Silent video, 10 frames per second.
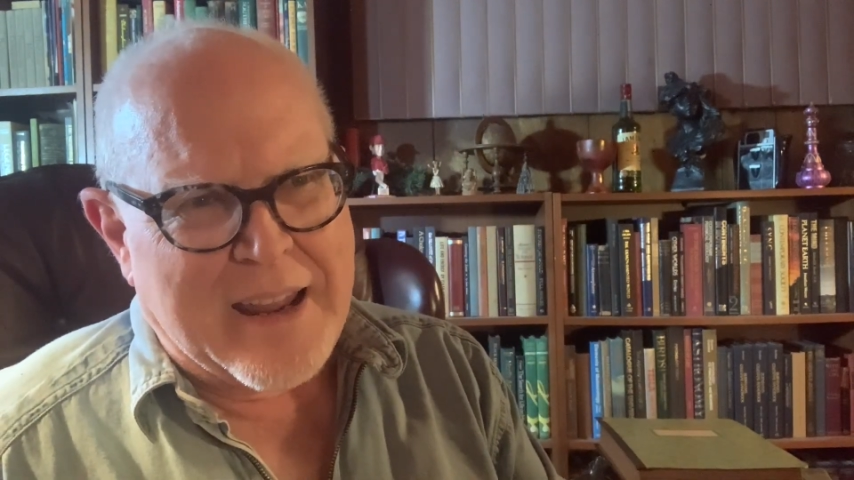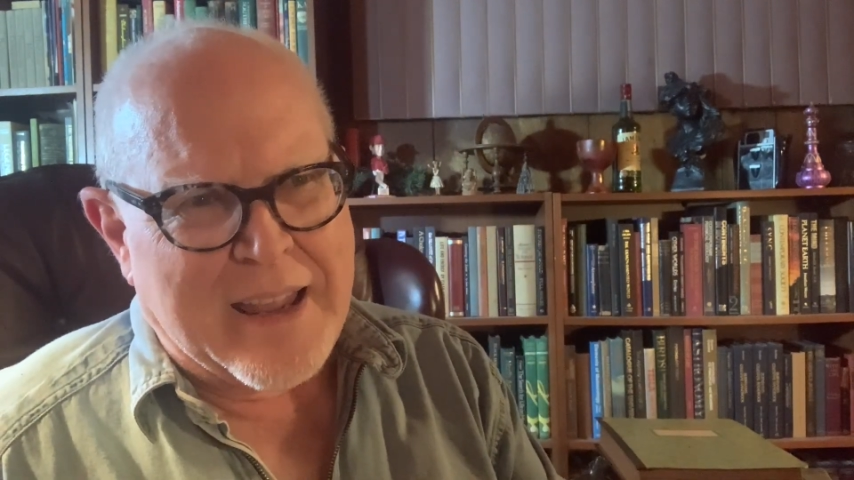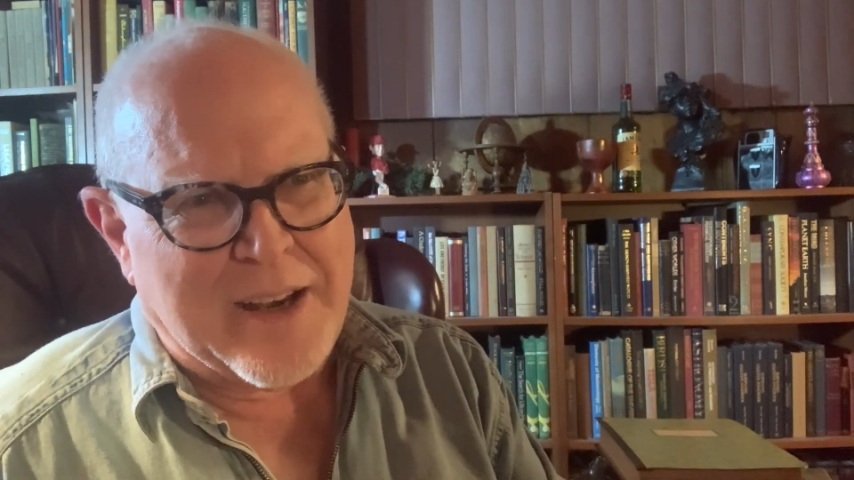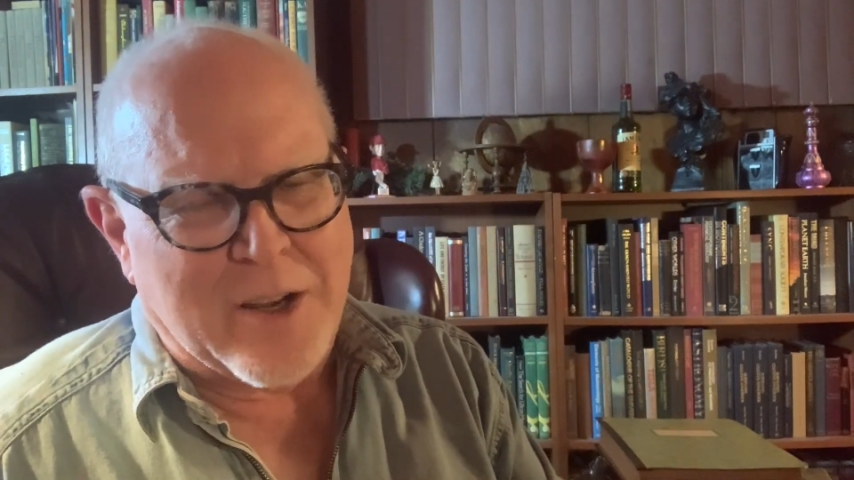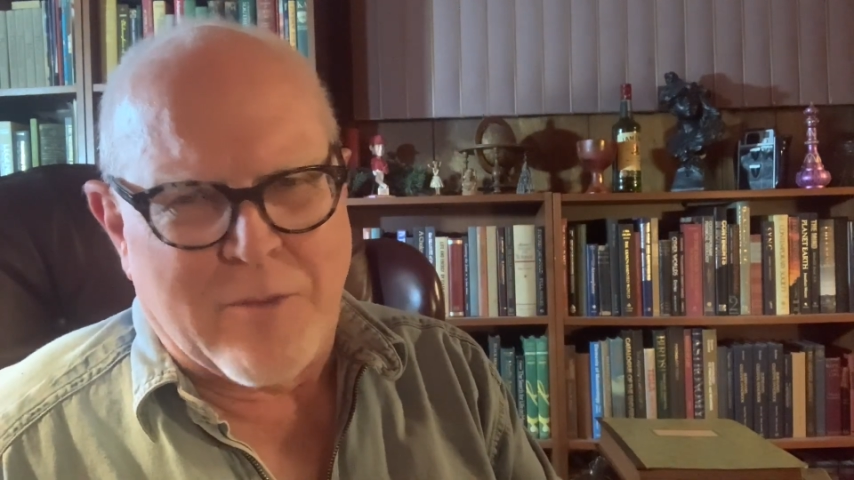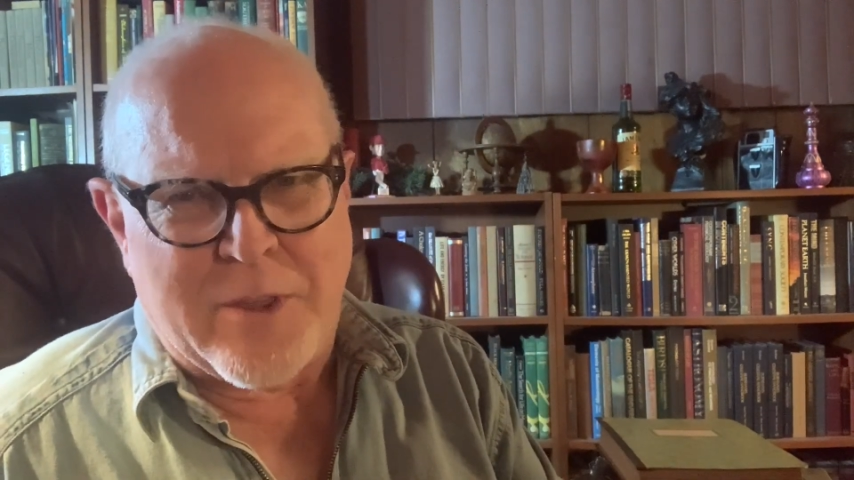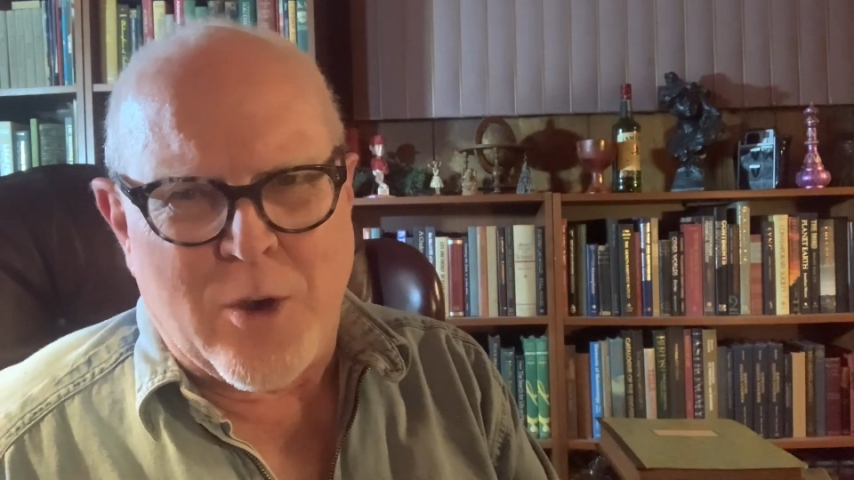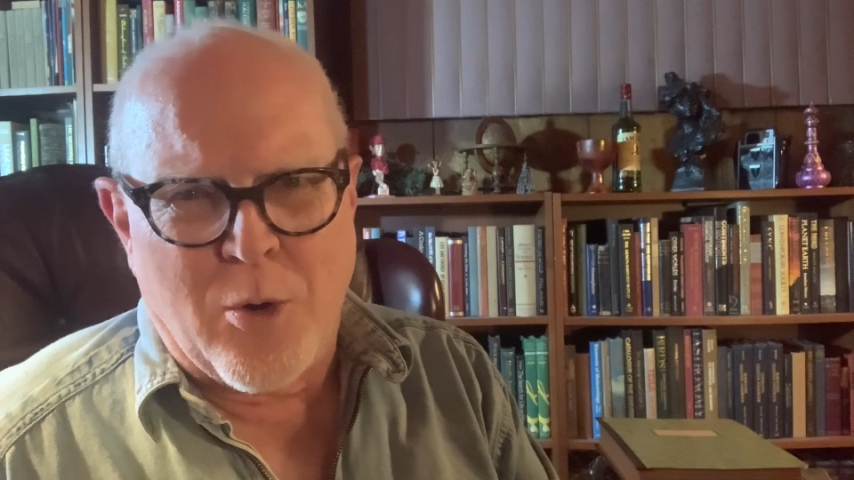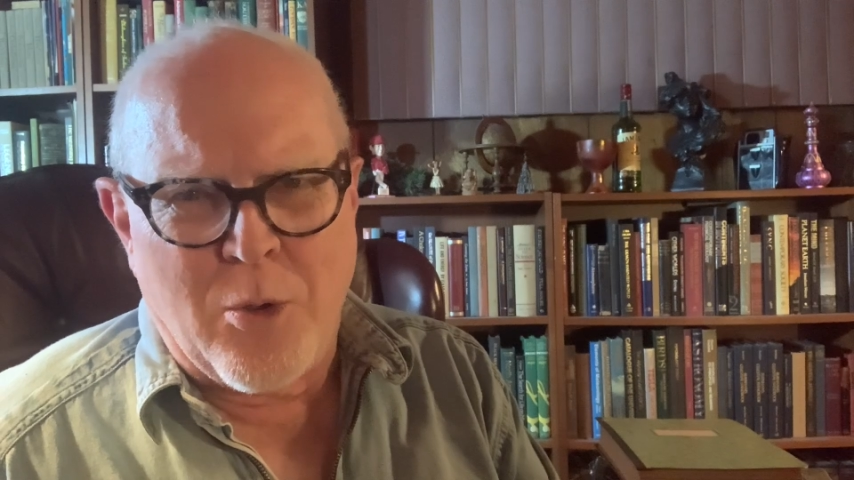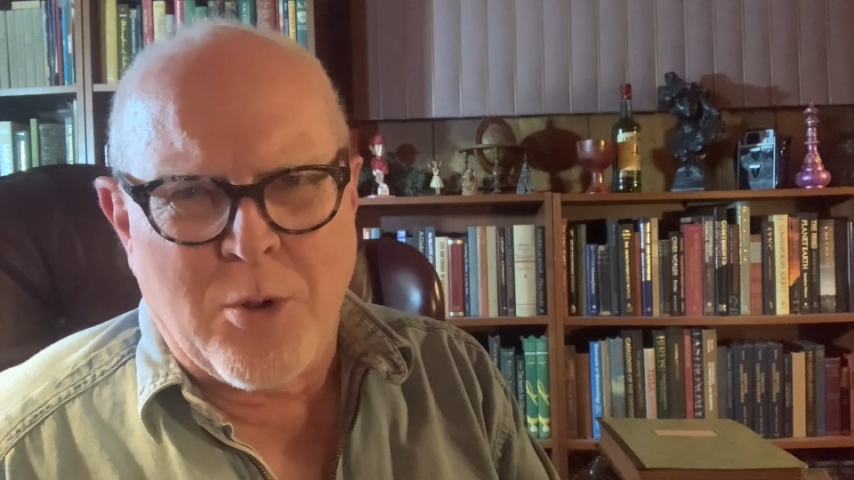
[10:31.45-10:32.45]
and of
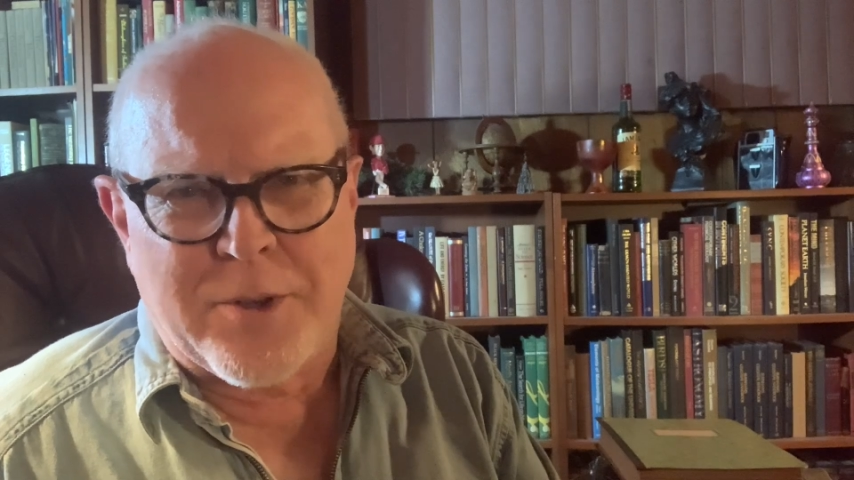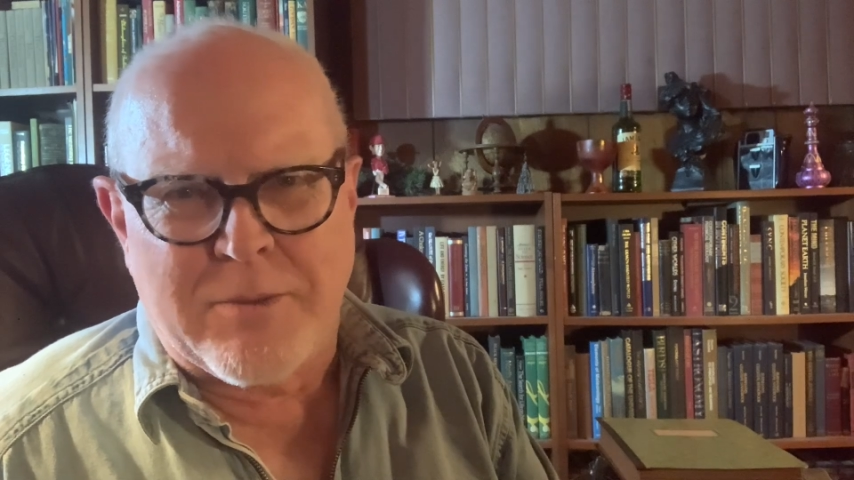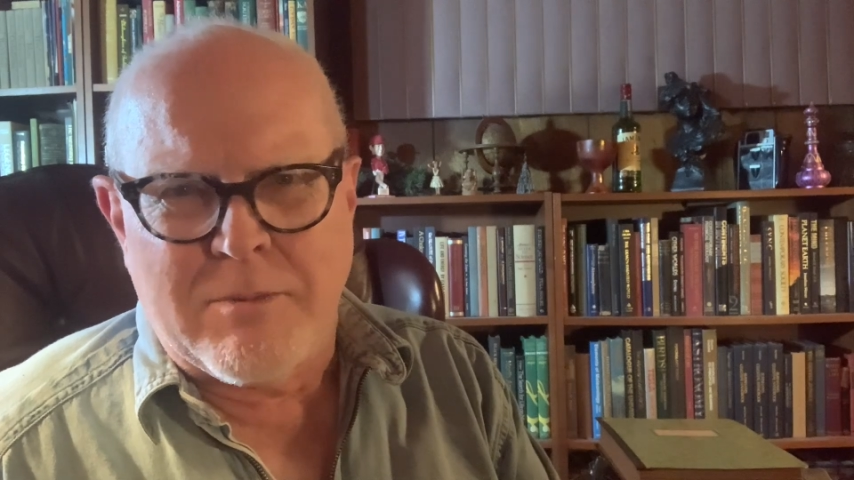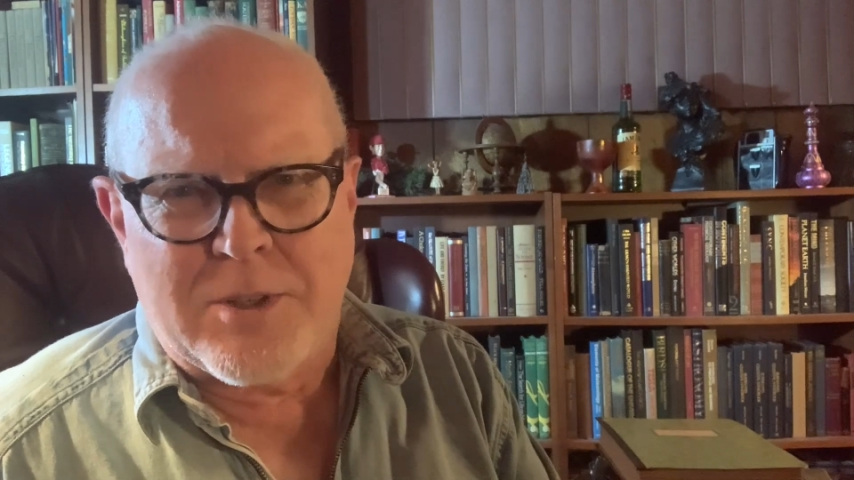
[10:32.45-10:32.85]
the old